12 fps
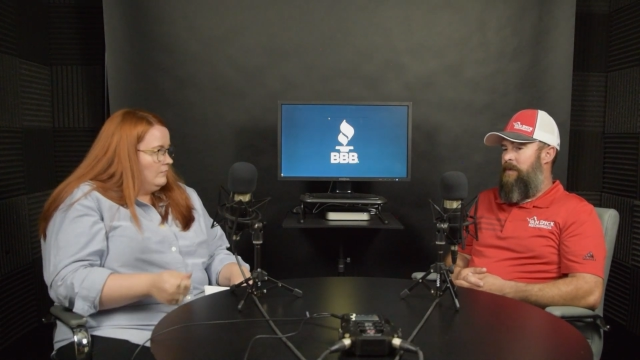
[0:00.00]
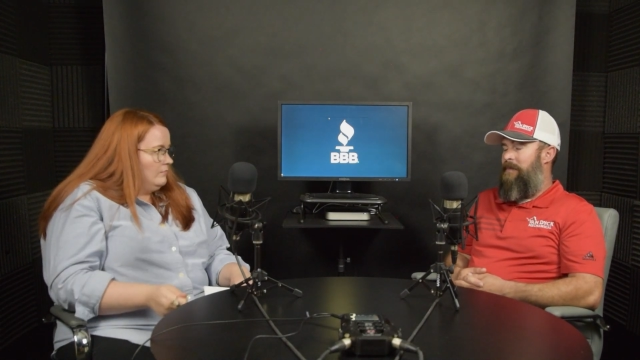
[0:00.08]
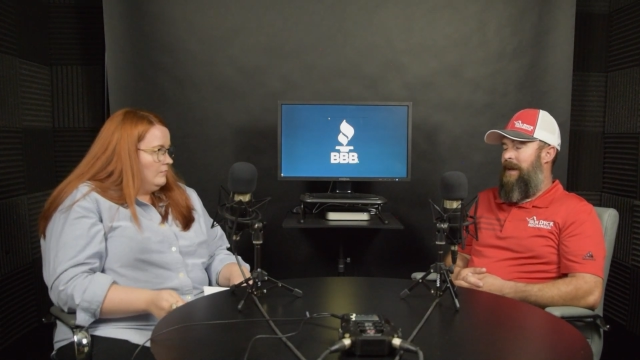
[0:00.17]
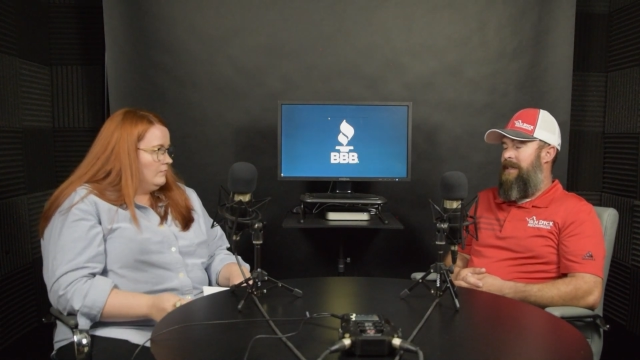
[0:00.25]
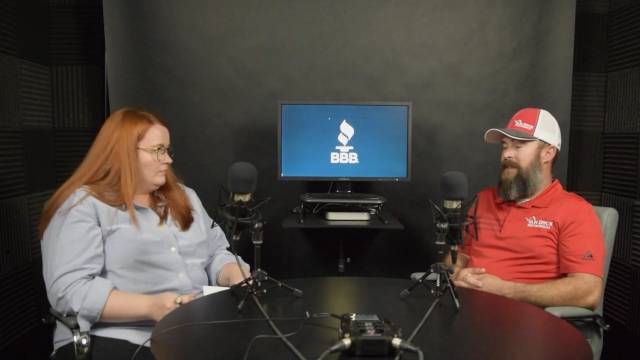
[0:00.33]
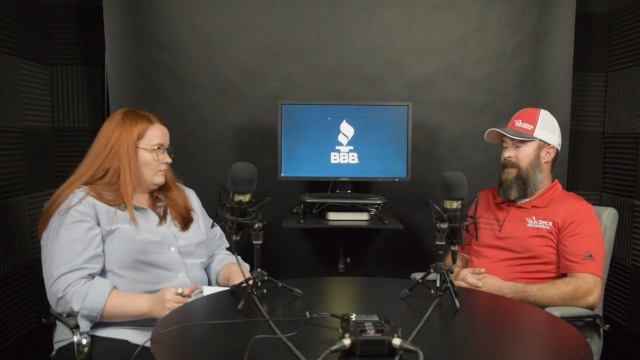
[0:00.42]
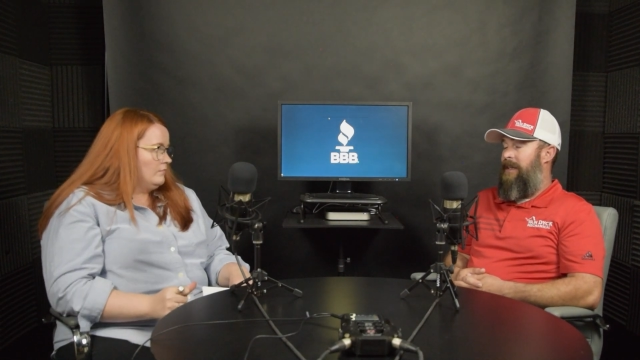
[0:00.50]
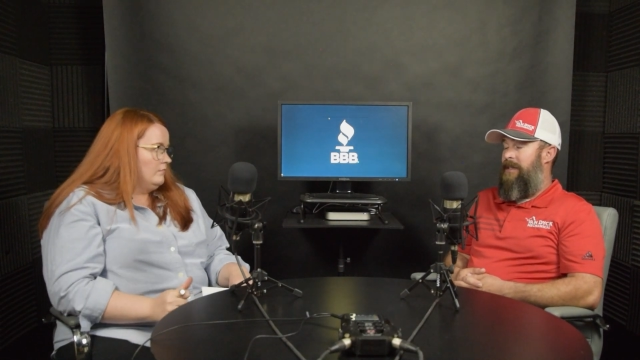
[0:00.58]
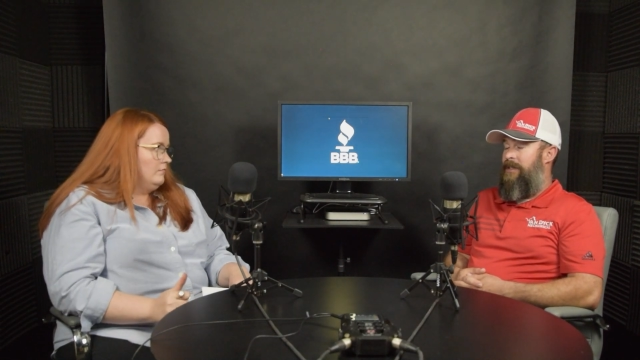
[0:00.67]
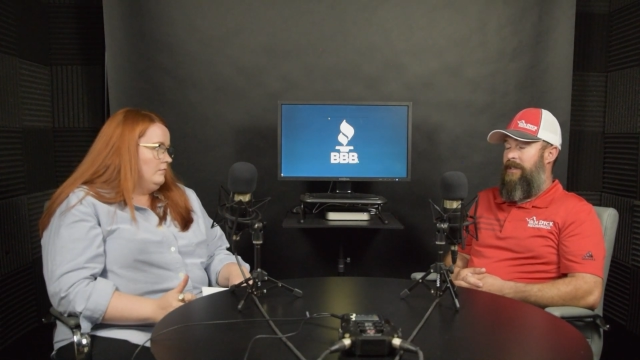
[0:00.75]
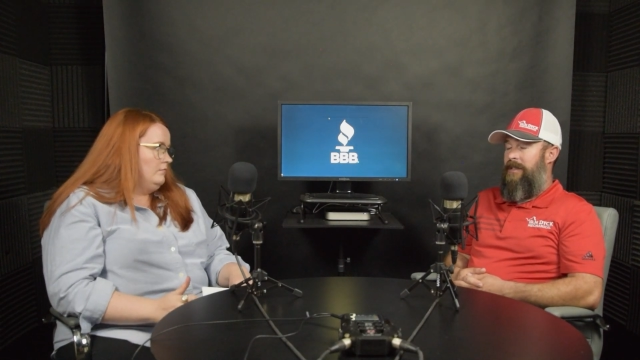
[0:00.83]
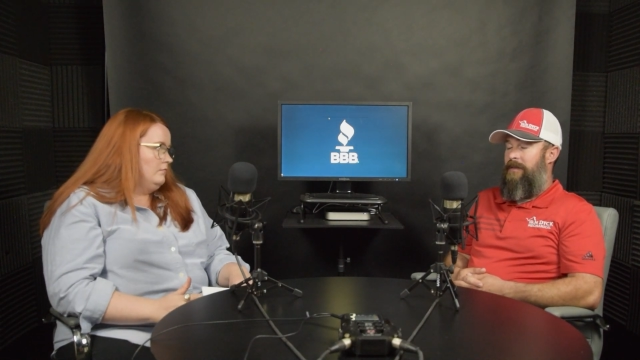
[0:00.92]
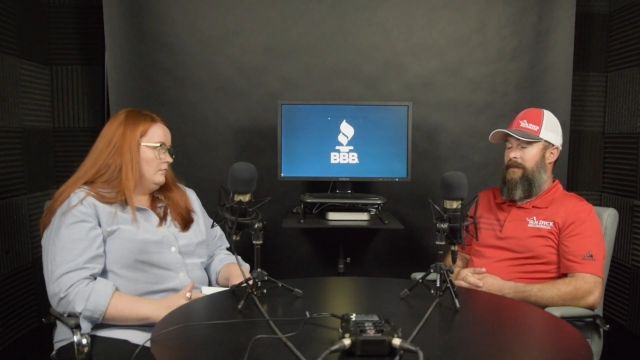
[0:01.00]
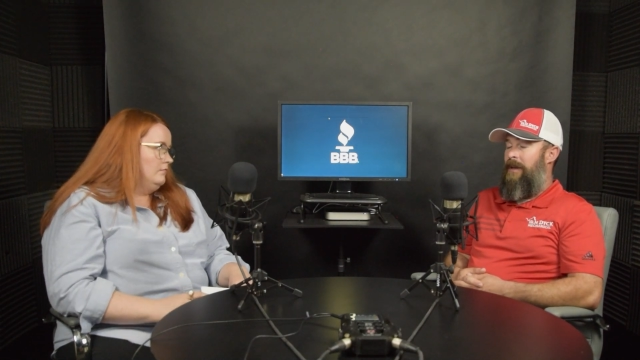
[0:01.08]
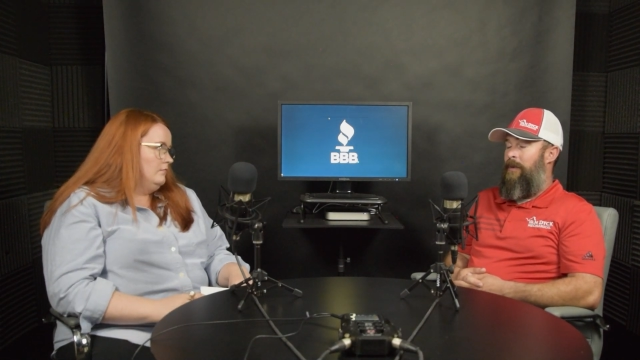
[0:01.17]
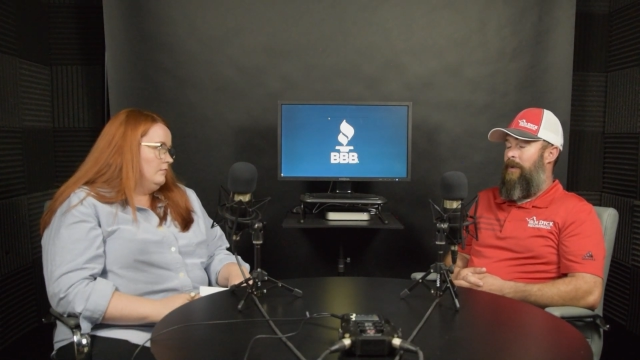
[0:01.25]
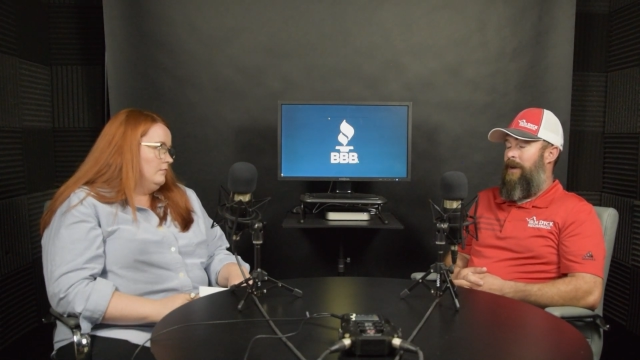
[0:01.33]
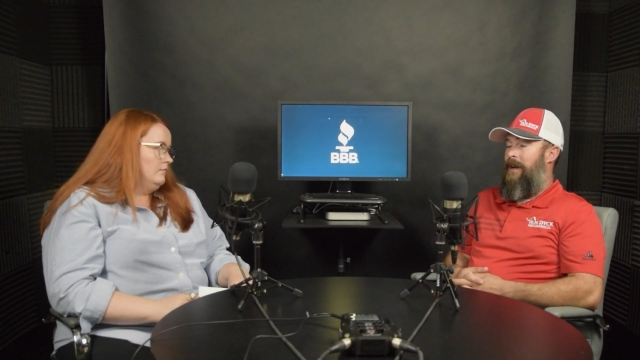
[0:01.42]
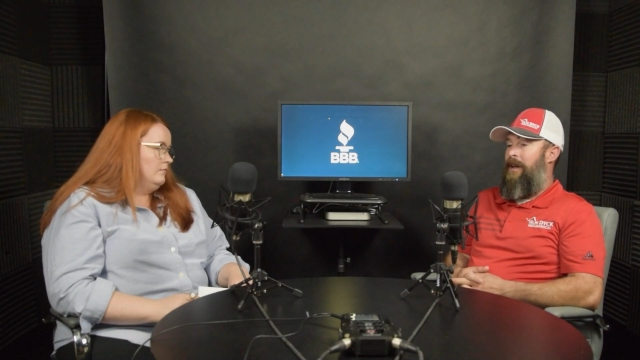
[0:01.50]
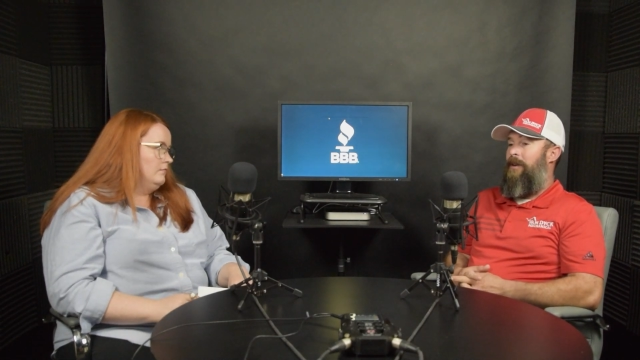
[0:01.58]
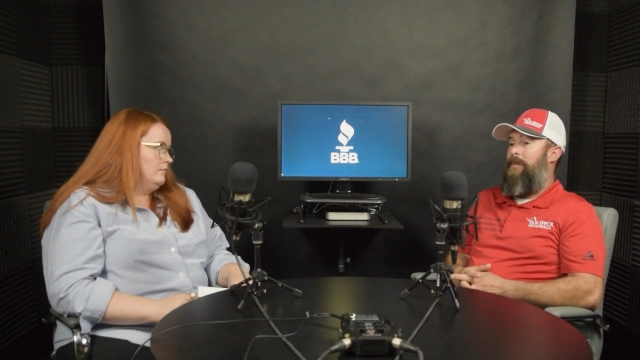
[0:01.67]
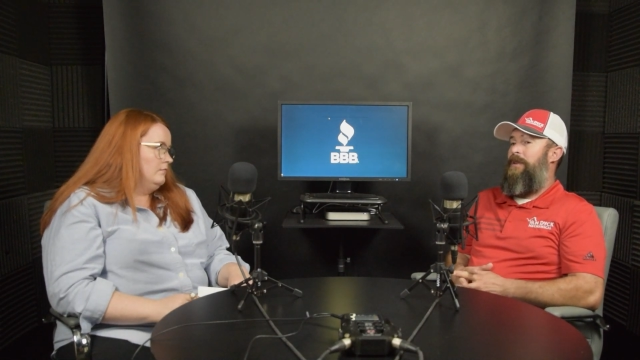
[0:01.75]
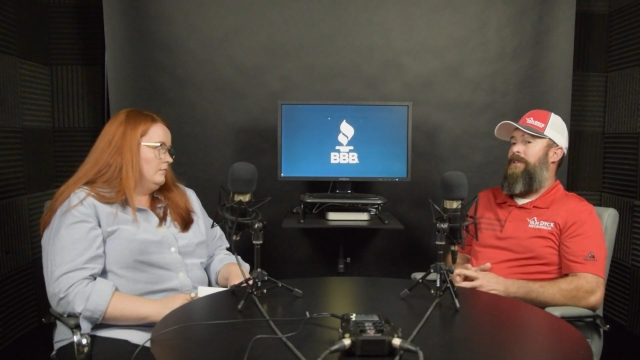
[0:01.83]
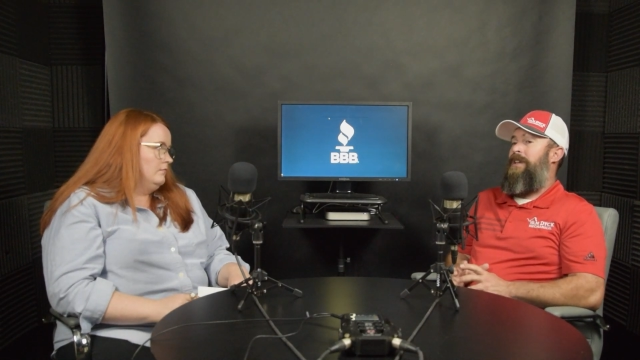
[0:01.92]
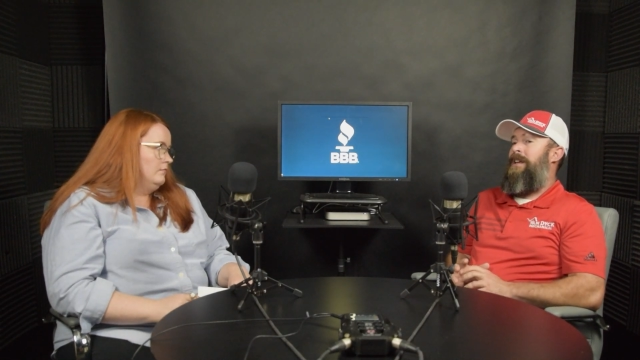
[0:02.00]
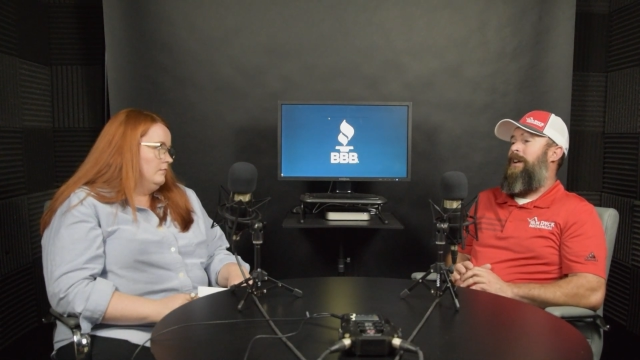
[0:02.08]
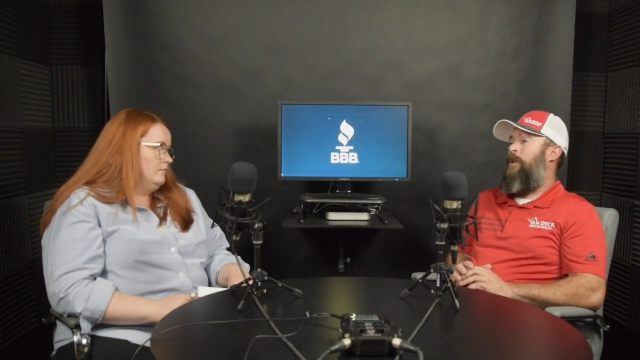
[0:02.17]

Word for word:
Speaker 1: but basically it's just a 100%